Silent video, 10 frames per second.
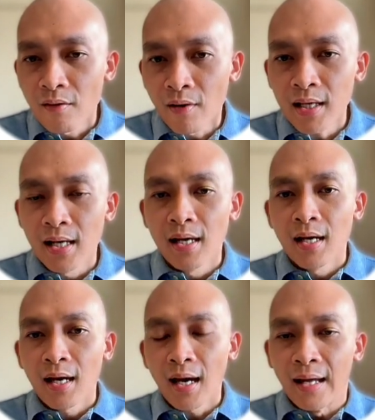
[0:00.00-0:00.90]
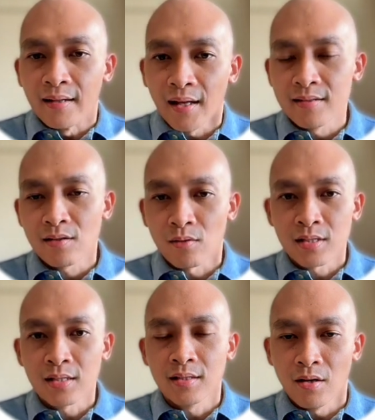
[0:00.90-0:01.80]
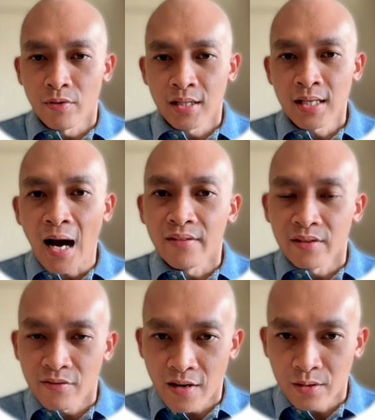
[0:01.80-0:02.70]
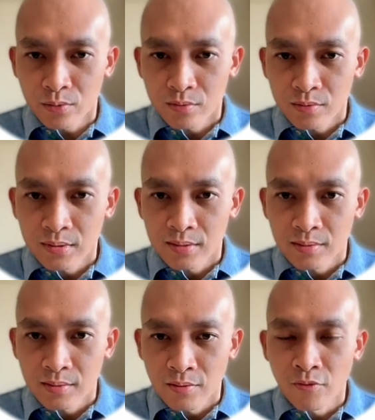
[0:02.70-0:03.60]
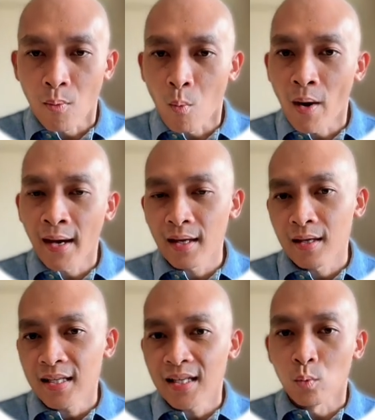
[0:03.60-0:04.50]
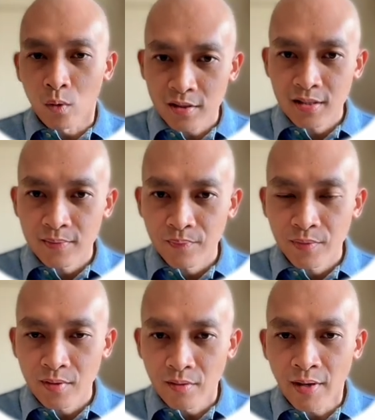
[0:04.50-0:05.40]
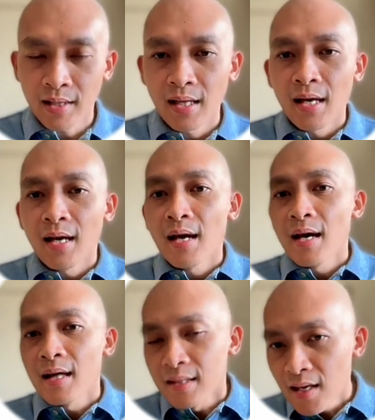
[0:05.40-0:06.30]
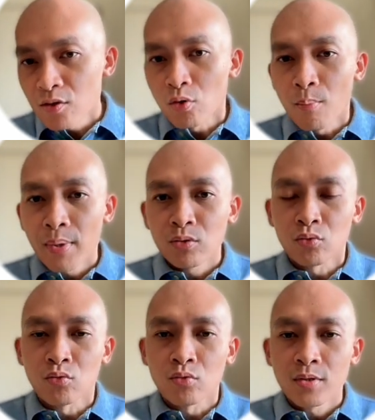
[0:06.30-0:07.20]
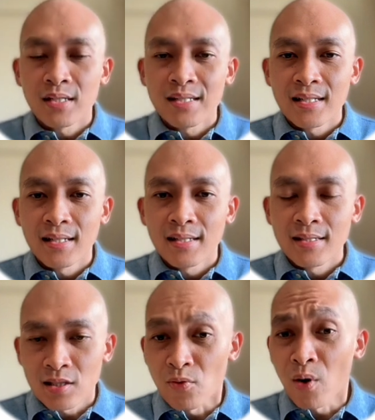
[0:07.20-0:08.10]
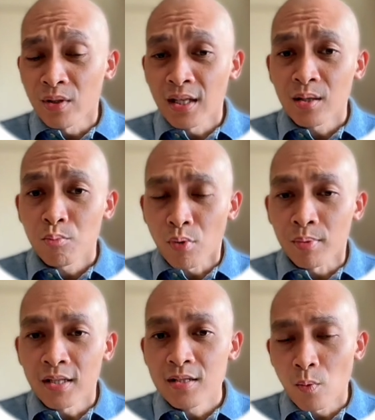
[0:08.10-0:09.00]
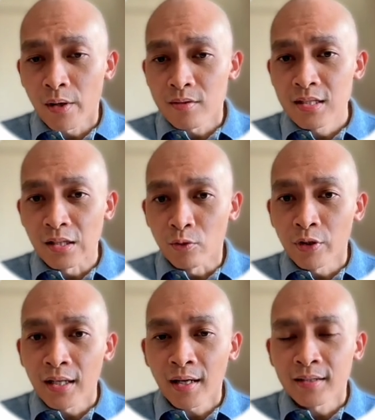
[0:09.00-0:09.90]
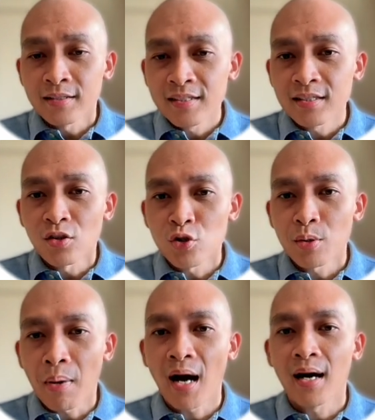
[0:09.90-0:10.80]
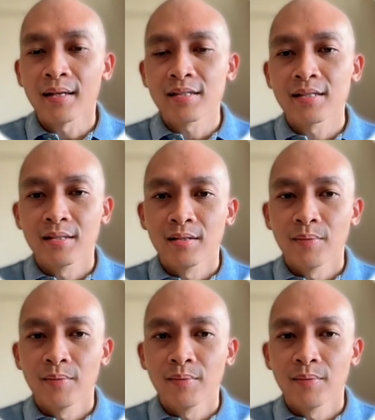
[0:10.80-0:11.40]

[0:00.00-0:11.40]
right? And that's considered already undervalued from where it was, right? Then you compare to surrounding properties where you see the green line surging past,